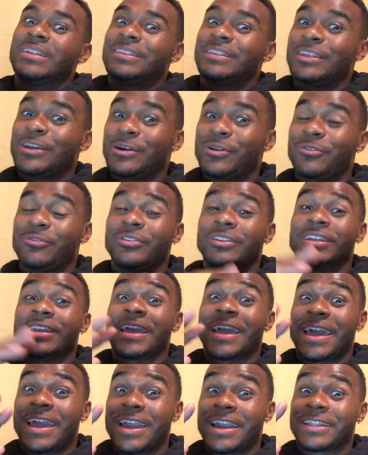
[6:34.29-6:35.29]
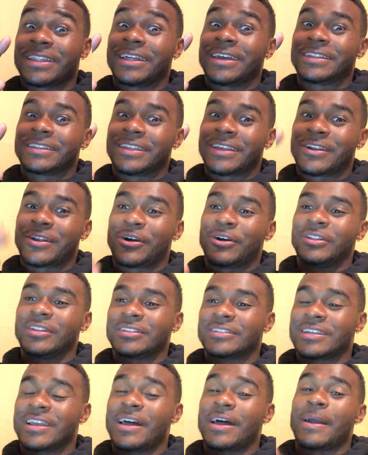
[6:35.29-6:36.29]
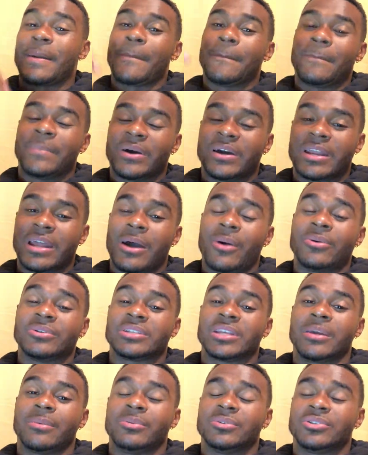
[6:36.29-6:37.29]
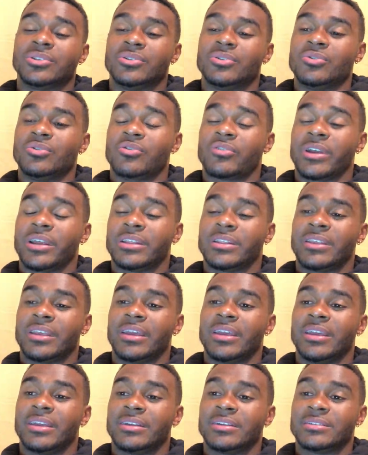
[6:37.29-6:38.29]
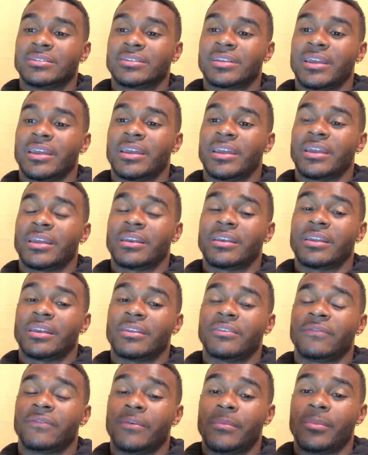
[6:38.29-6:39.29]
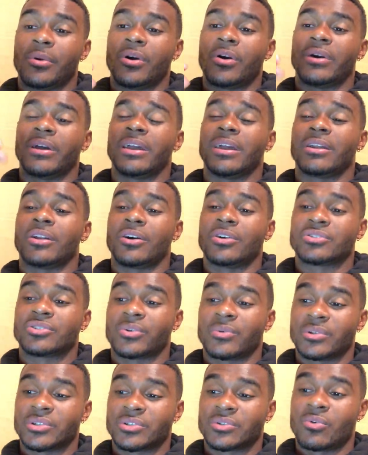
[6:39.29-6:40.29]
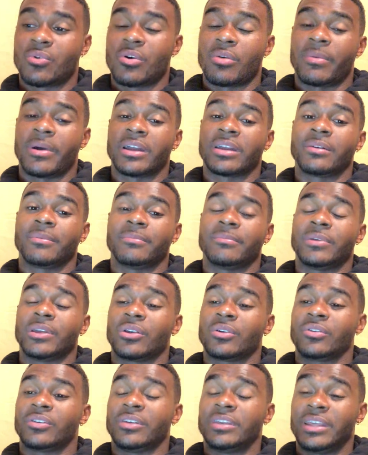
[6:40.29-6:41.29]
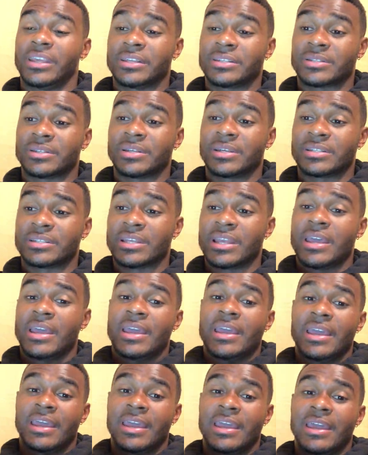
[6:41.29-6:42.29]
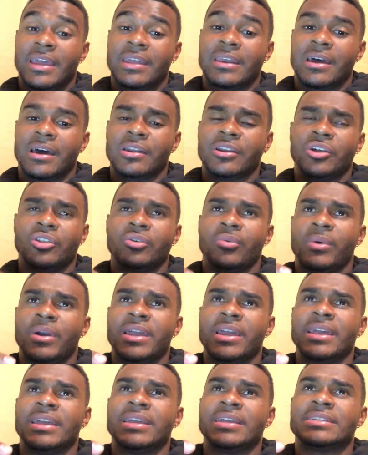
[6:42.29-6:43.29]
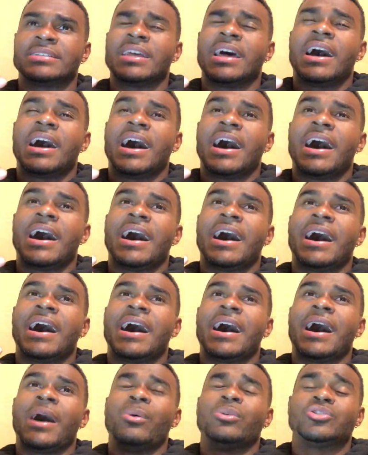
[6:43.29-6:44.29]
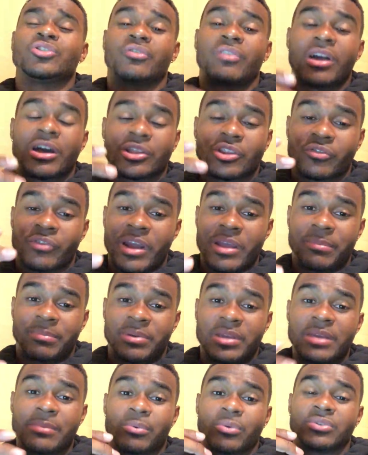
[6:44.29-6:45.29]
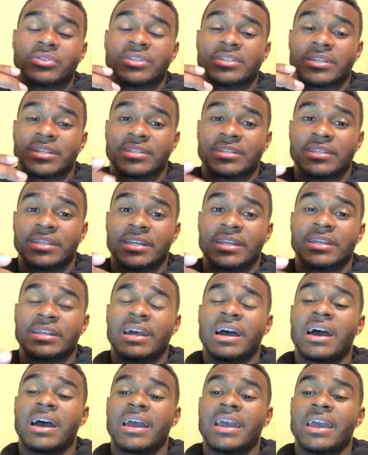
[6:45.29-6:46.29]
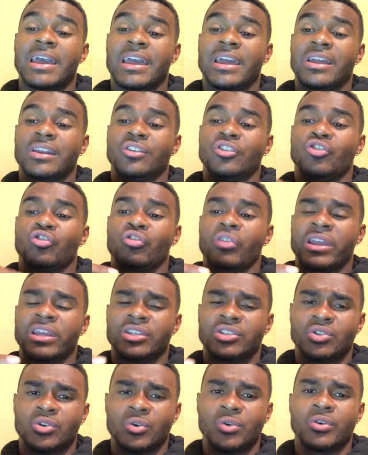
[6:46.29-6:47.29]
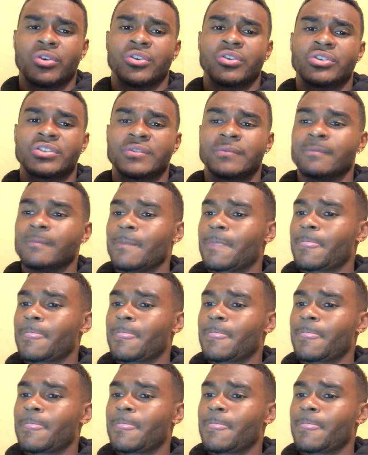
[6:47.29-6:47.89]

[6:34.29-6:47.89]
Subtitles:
they don't really act like that all the time. But I was able to do great things in football and also in school by getting on the dean's list. And another way is I was around the right people to succeed. I had great tutors